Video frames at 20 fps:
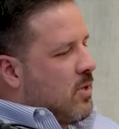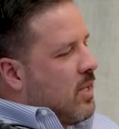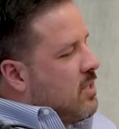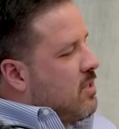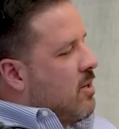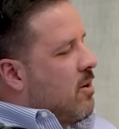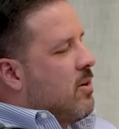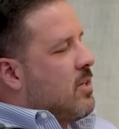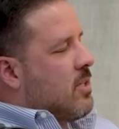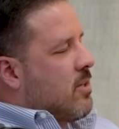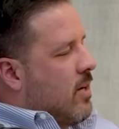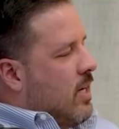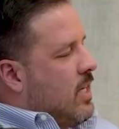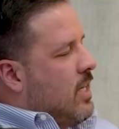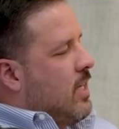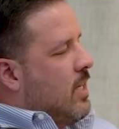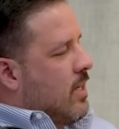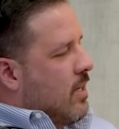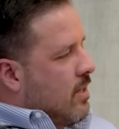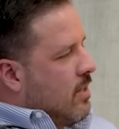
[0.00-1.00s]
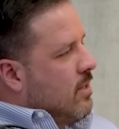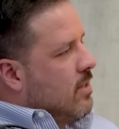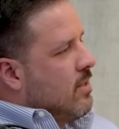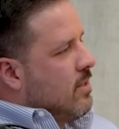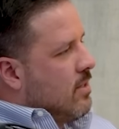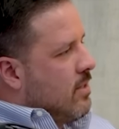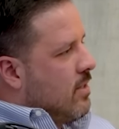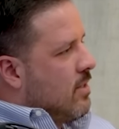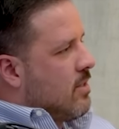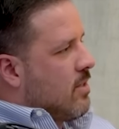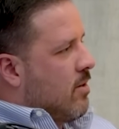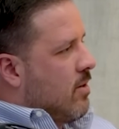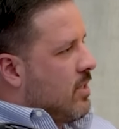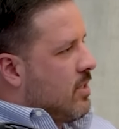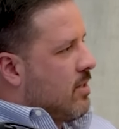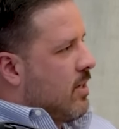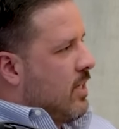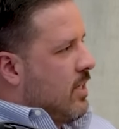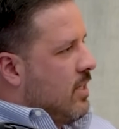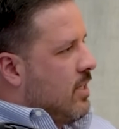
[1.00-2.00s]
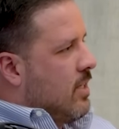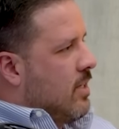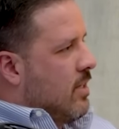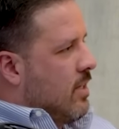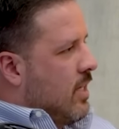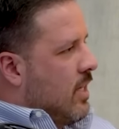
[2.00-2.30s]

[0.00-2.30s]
that's always great to hear. That's always great to hear.